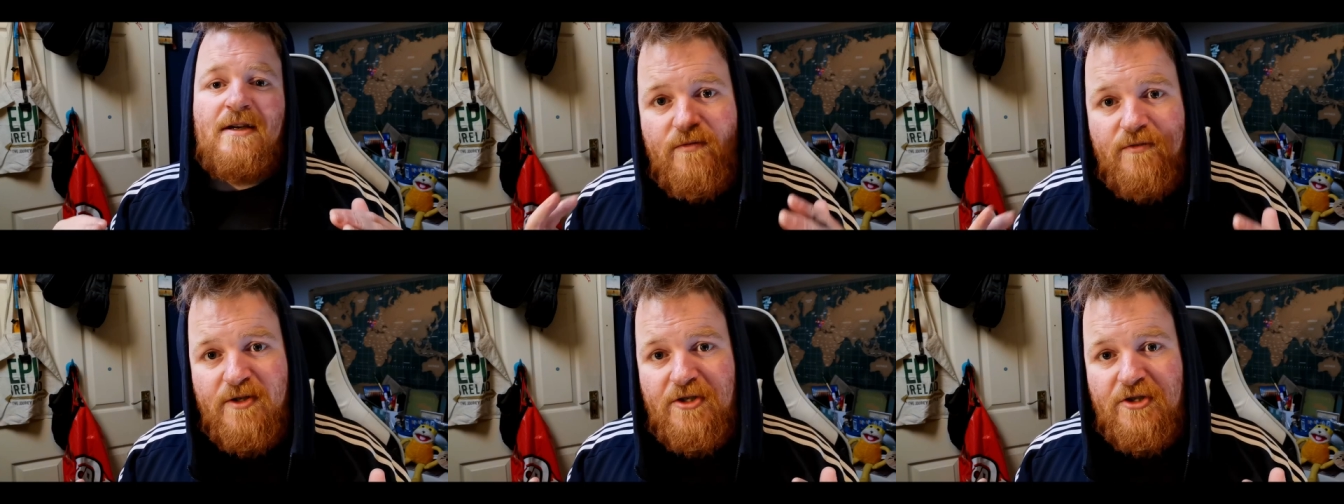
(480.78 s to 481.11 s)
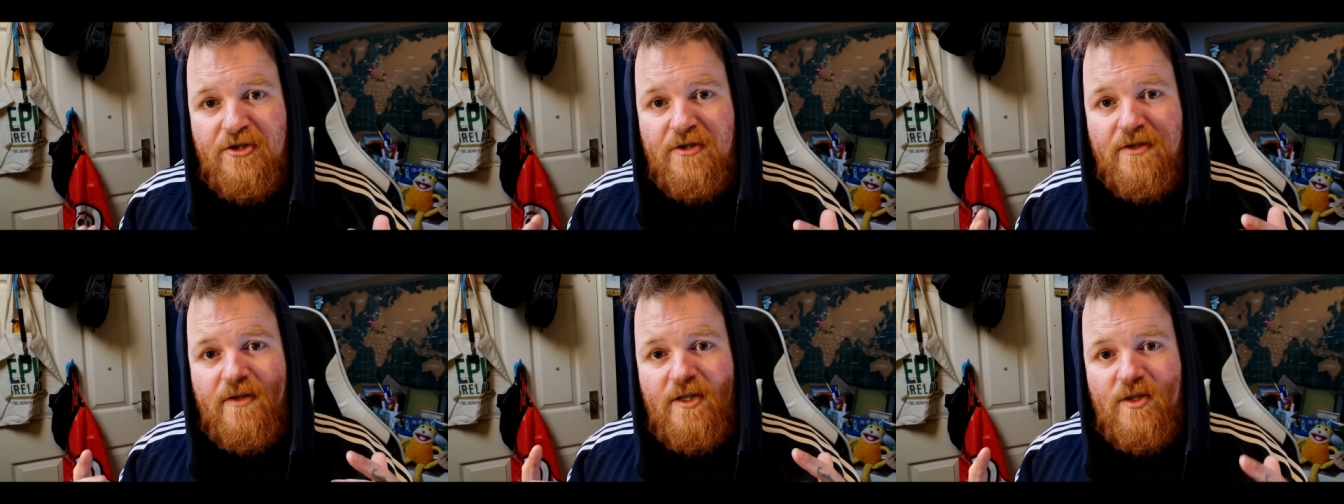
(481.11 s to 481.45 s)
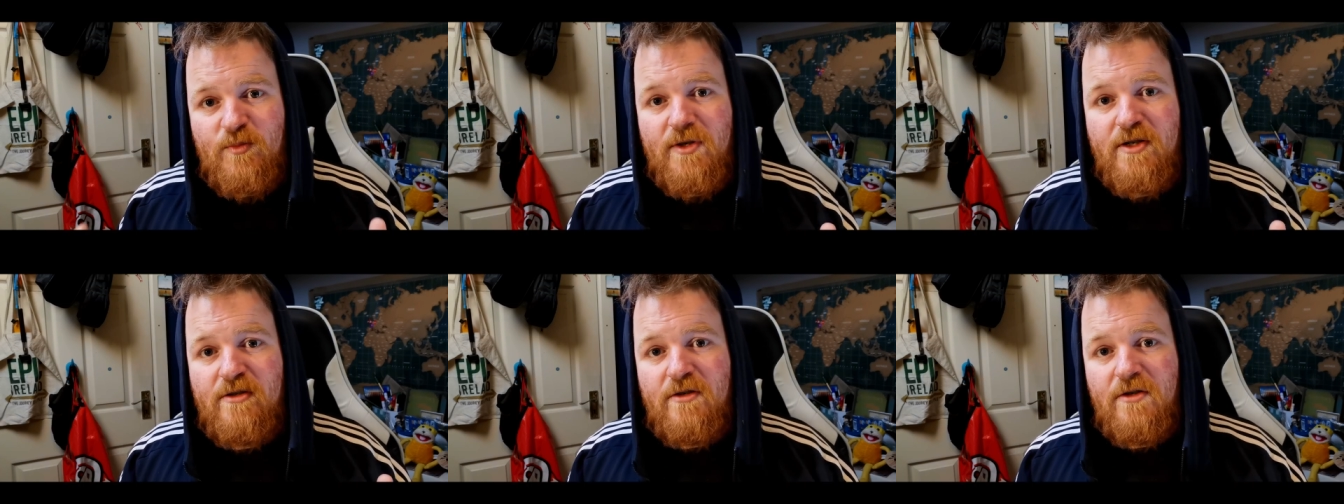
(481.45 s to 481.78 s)
Prevention is
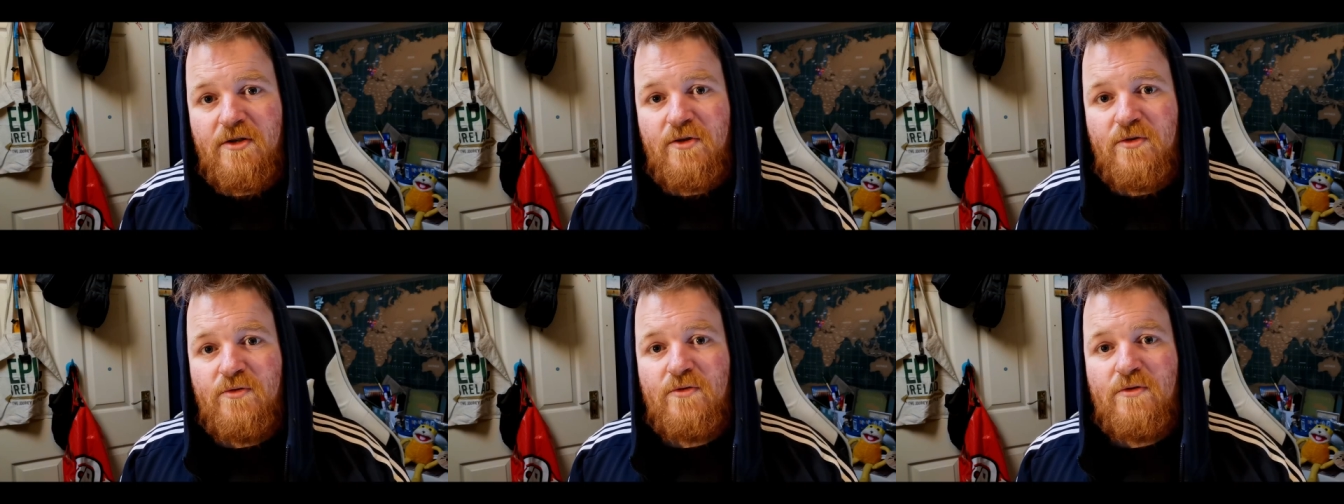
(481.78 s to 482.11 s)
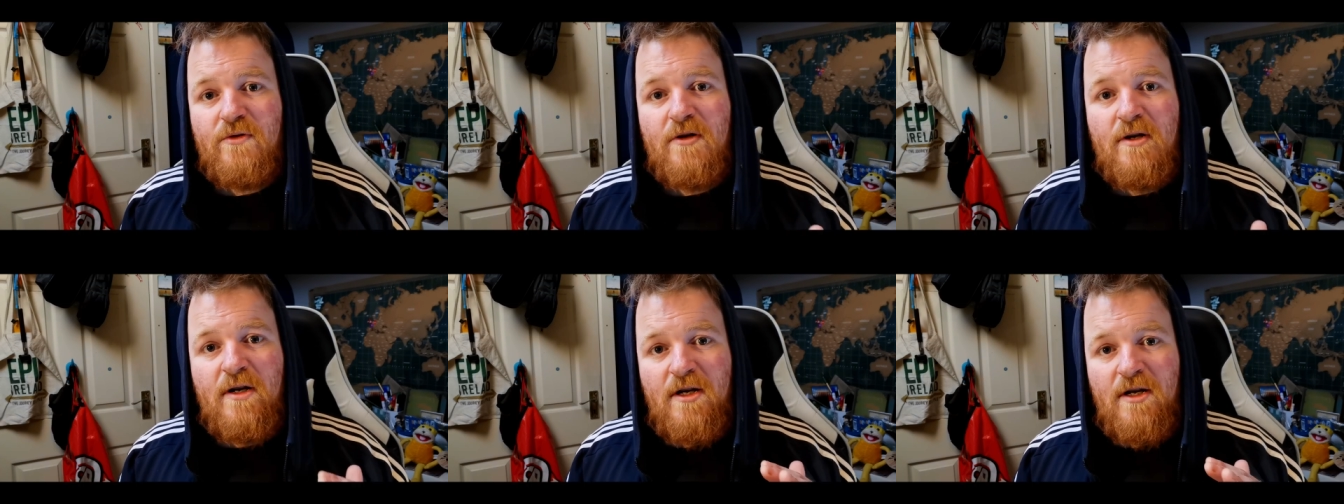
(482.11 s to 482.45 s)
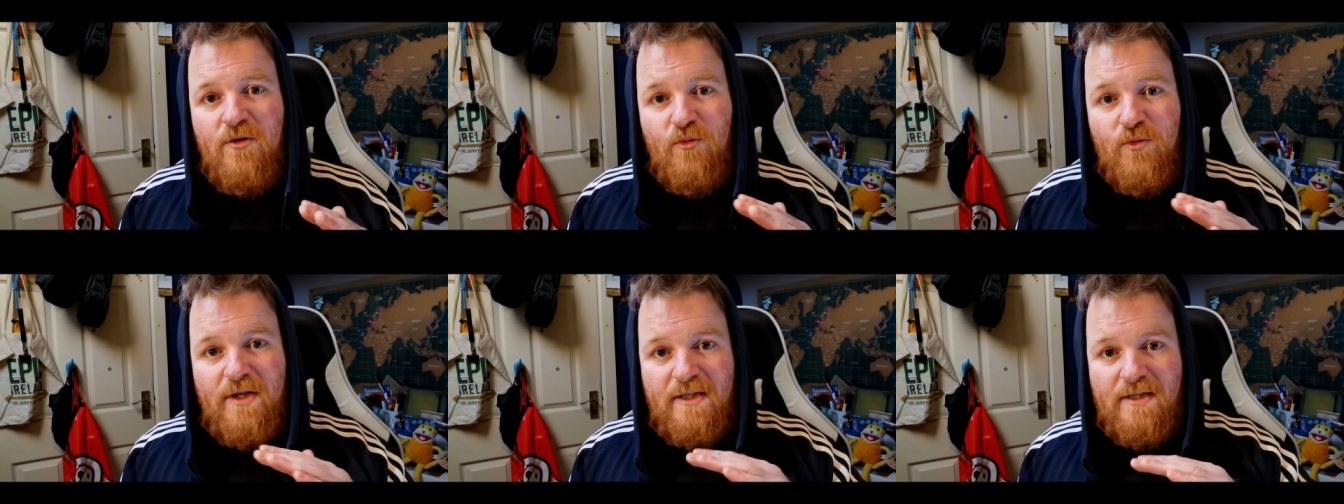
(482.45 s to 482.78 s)
better than cure.
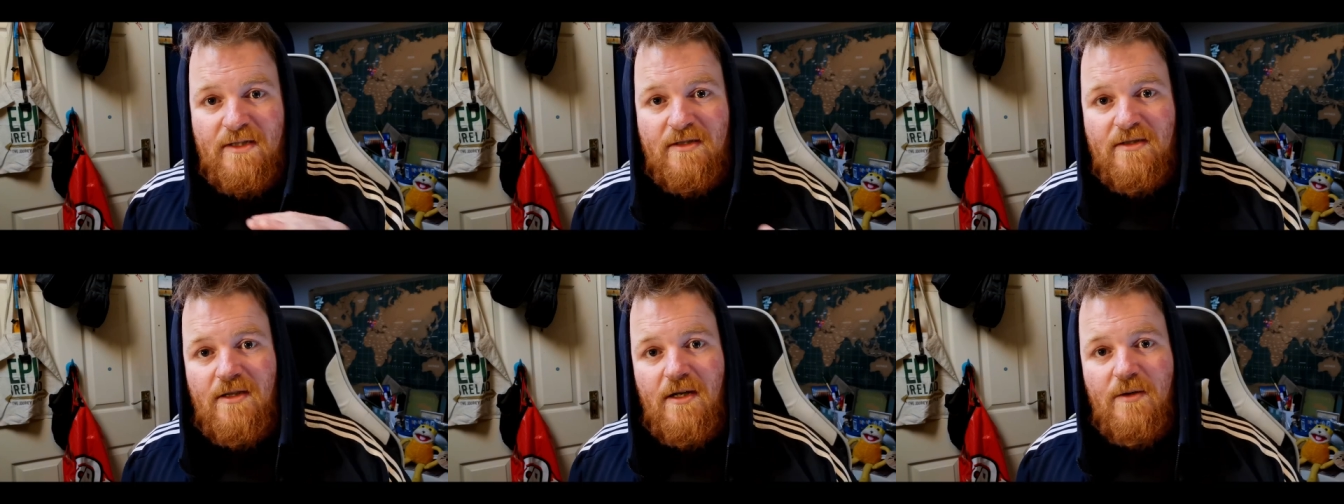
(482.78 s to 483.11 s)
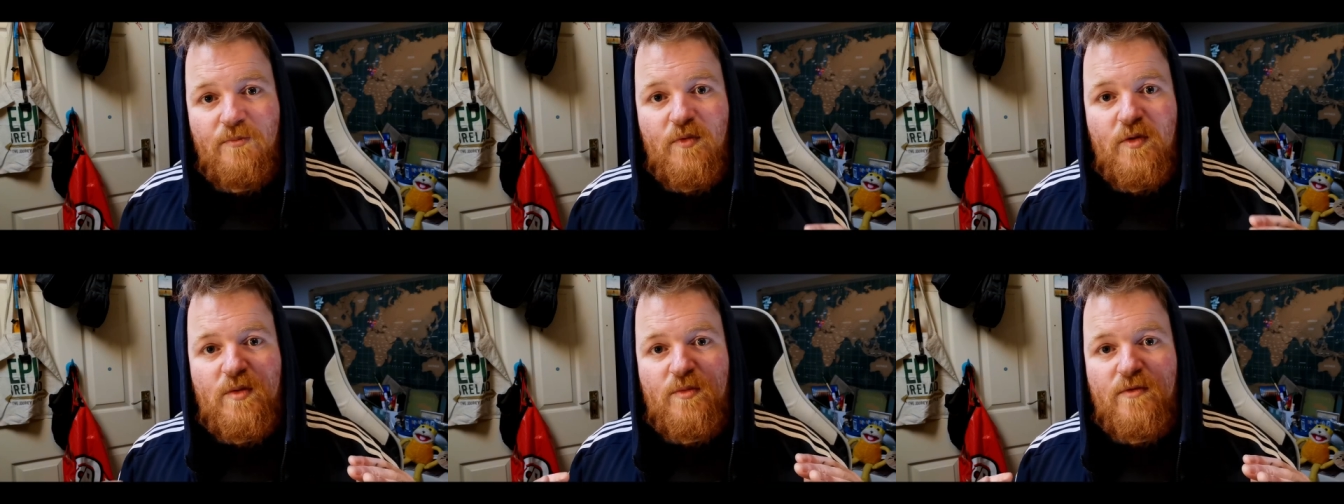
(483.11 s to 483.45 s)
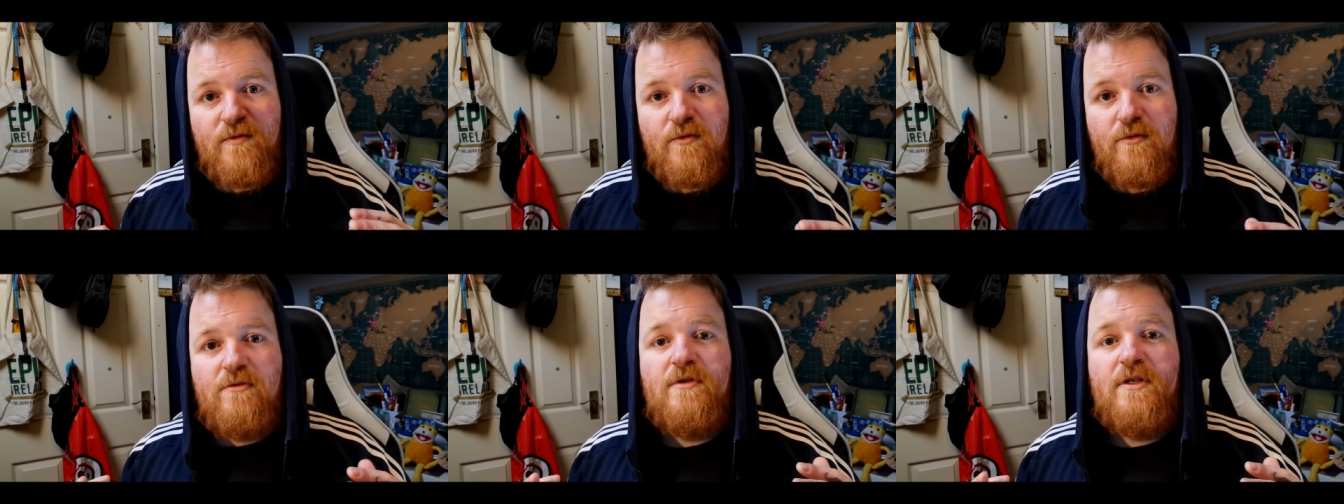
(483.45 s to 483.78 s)
We need to stop this
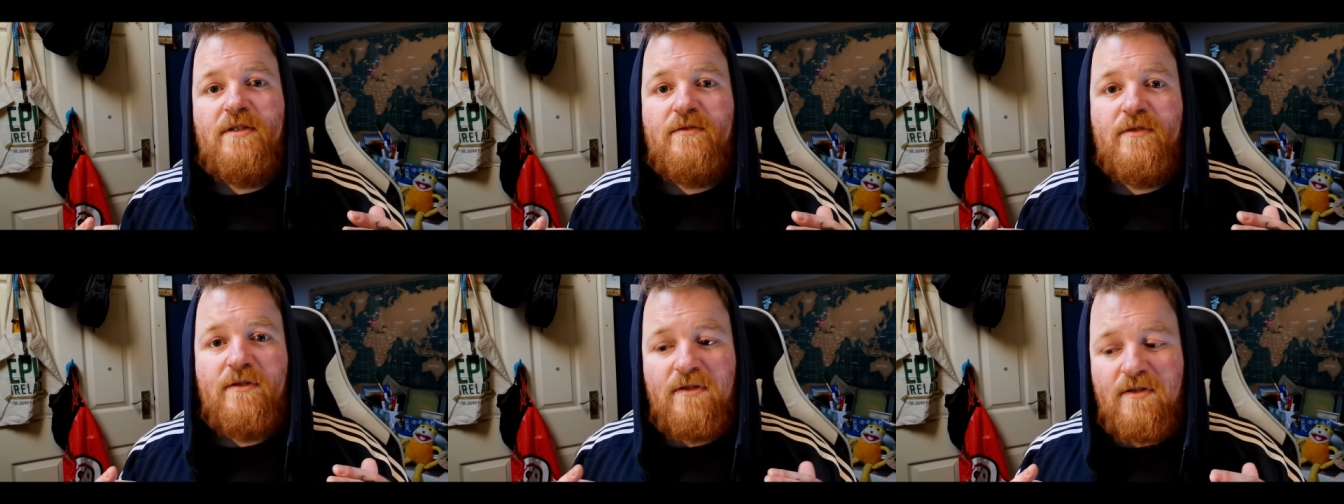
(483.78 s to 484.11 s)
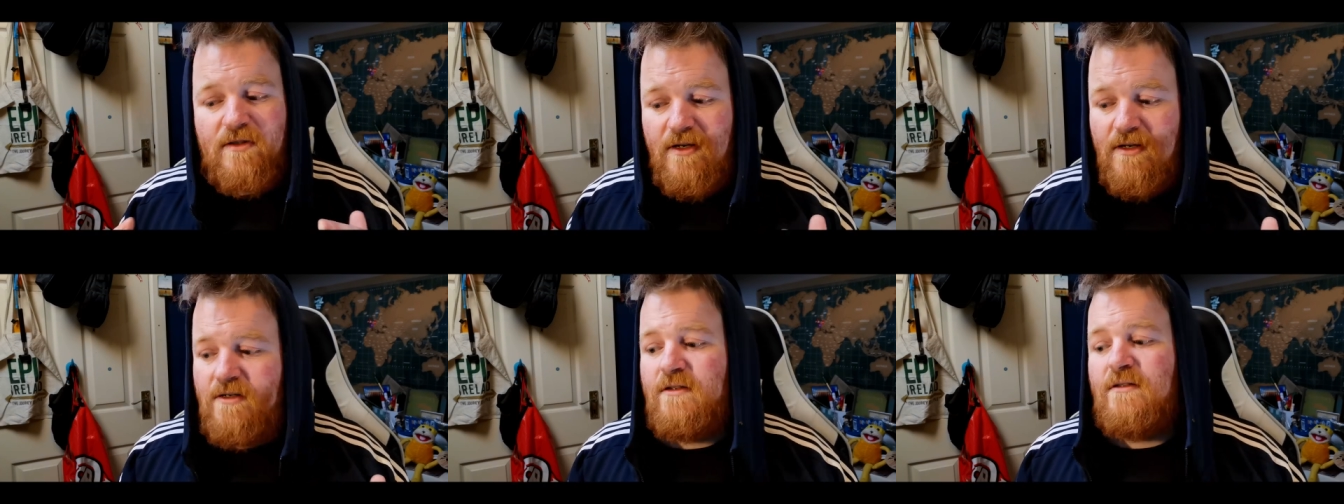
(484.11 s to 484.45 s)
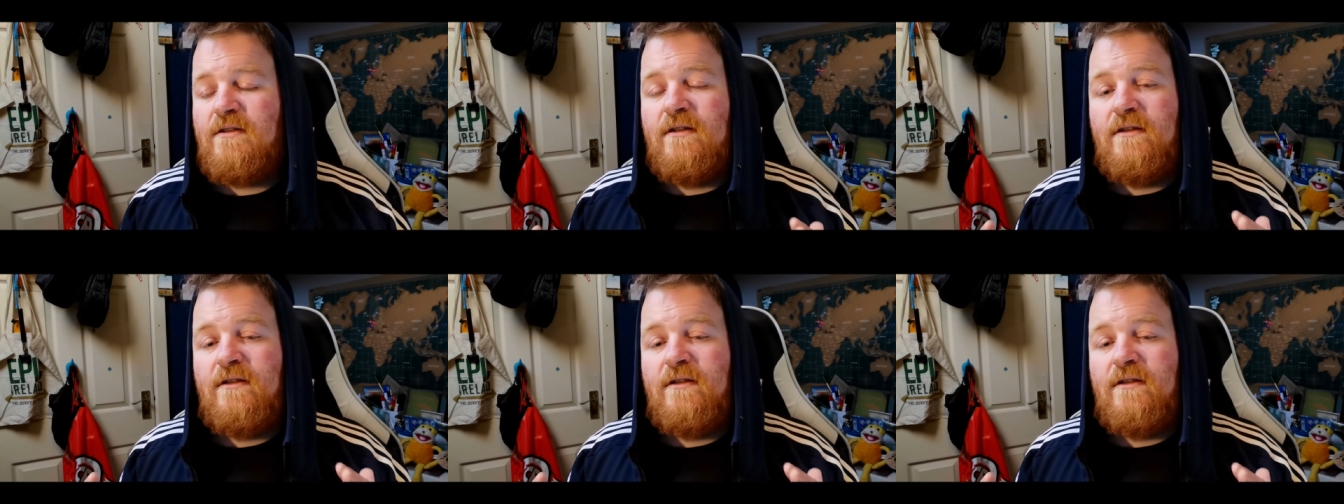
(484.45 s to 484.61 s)
before it even starts,